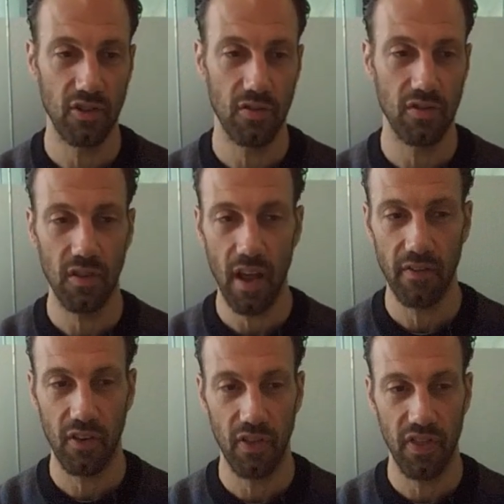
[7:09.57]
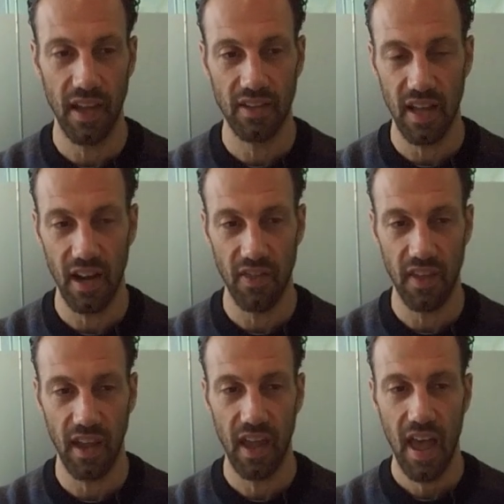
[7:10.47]
So there's a lot of good things that I
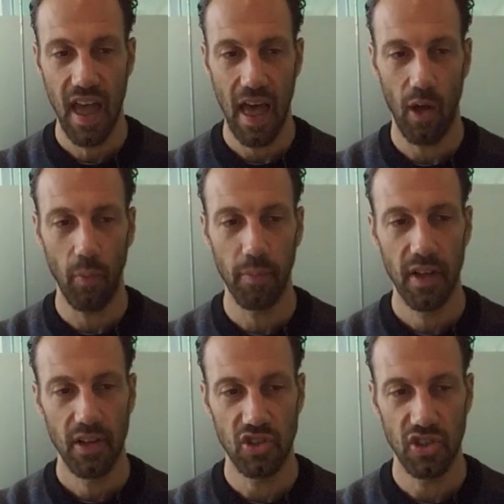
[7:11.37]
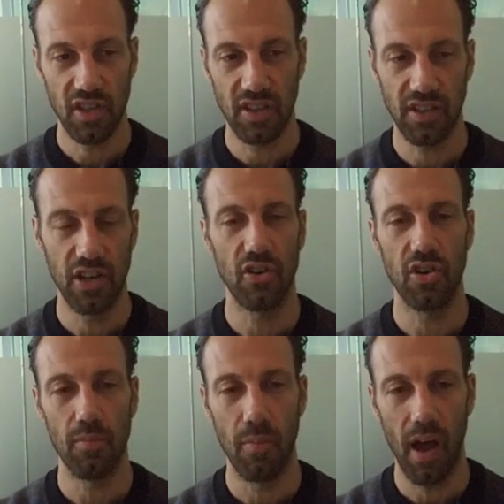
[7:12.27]
think help just clear
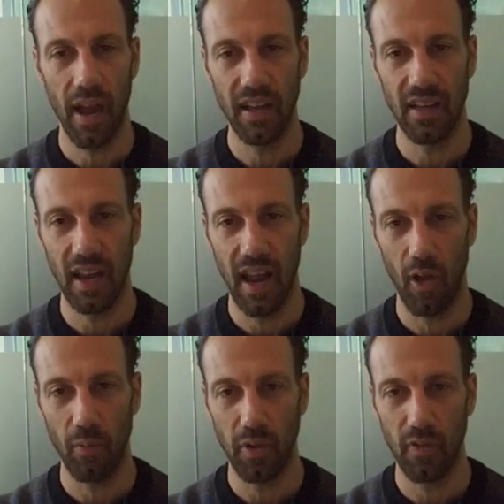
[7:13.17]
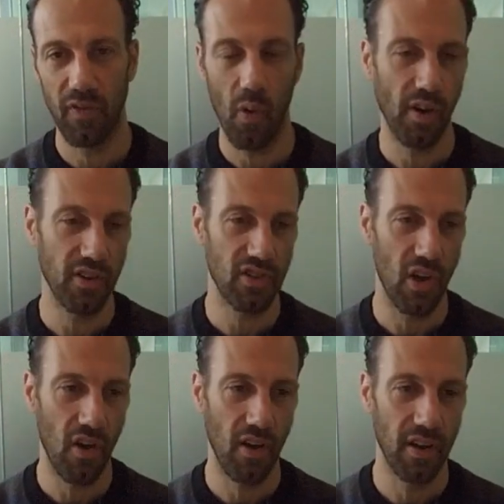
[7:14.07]
your mind and help you focus
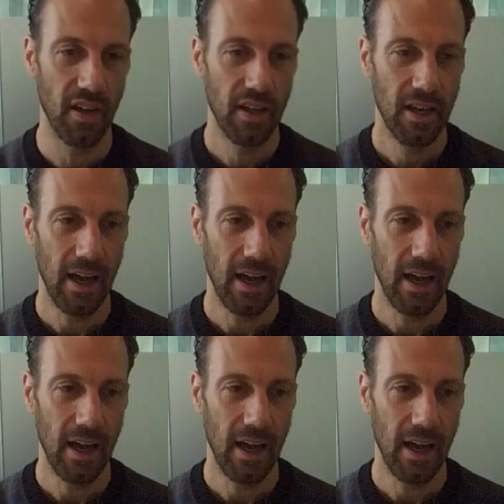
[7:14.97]
on